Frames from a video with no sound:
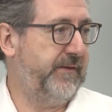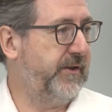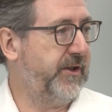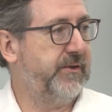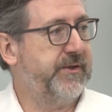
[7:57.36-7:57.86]

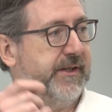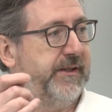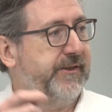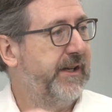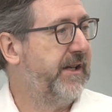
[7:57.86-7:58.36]
different
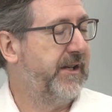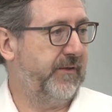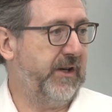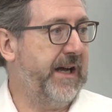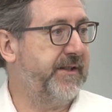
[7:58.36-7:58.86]
currencies.
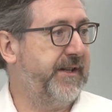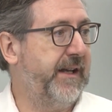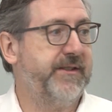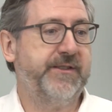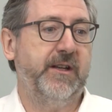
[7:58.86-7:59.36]
You've got
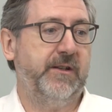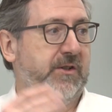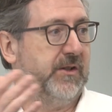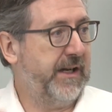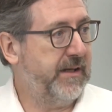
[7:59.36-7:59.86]
assets, you've
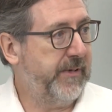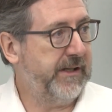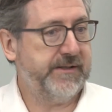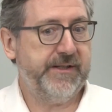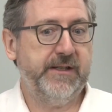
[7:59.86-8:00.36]
got
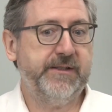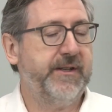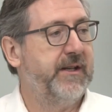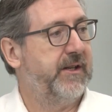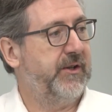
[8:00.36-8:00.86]

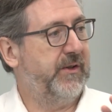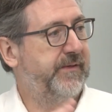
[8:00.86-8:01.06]
liabilities, you